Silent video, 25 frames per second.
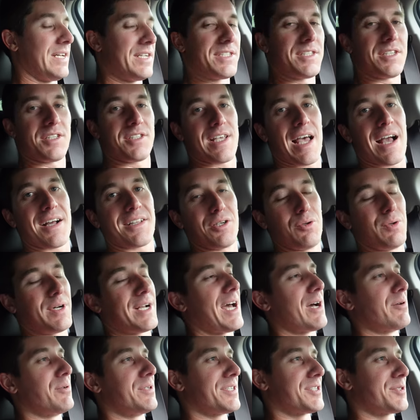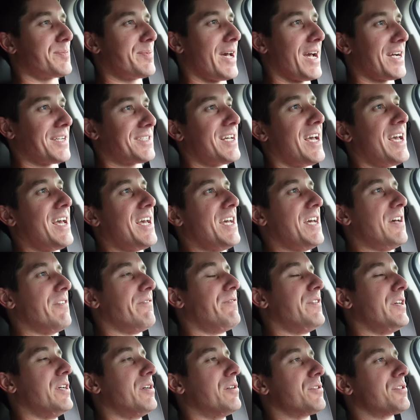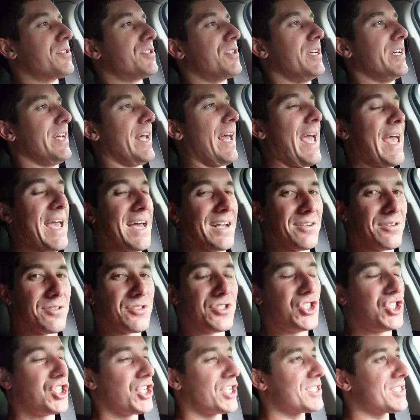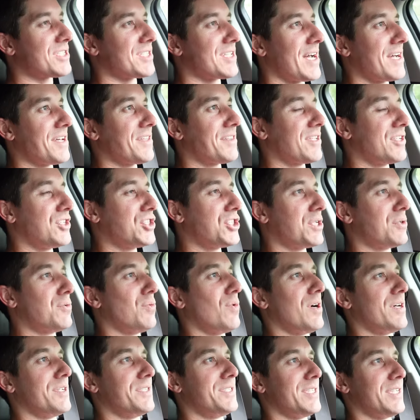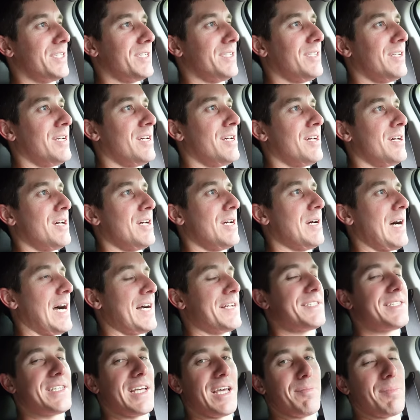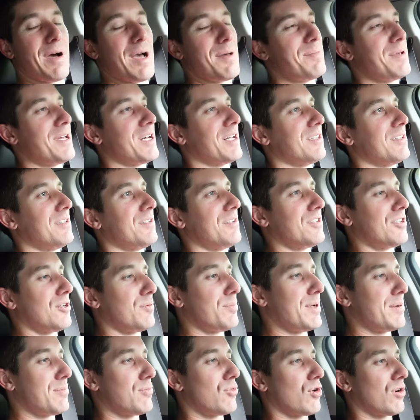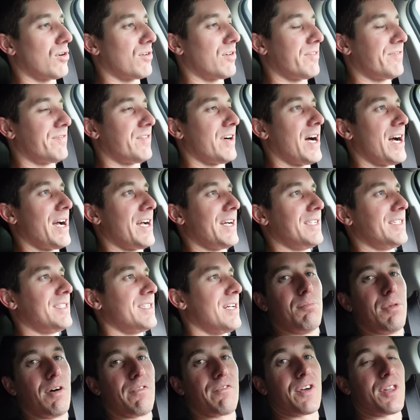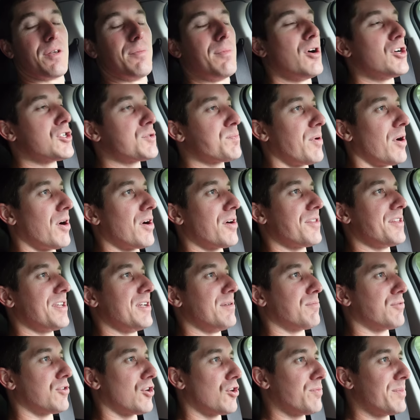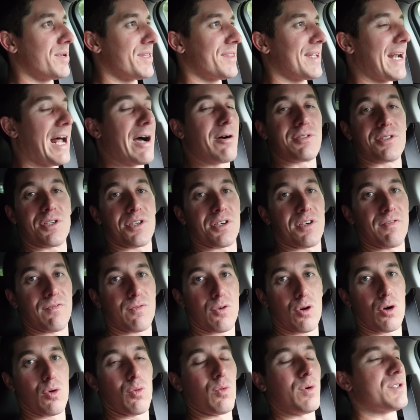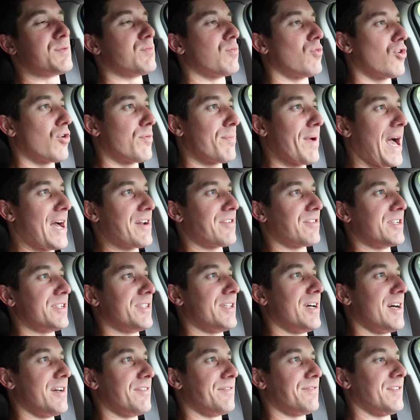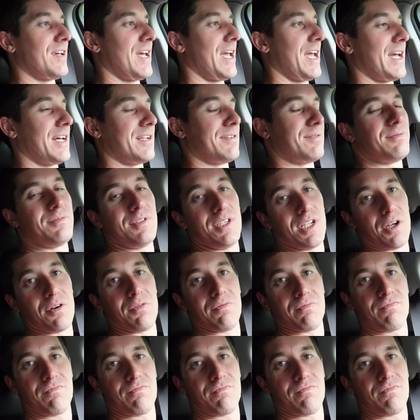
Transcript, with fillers: It's exactly what I would expect. It feels, it handles just like the Gen 1 did. I'd say it might be a little bit more refined, but for the most part, the improvement that I was looking for was more battery life and, you know,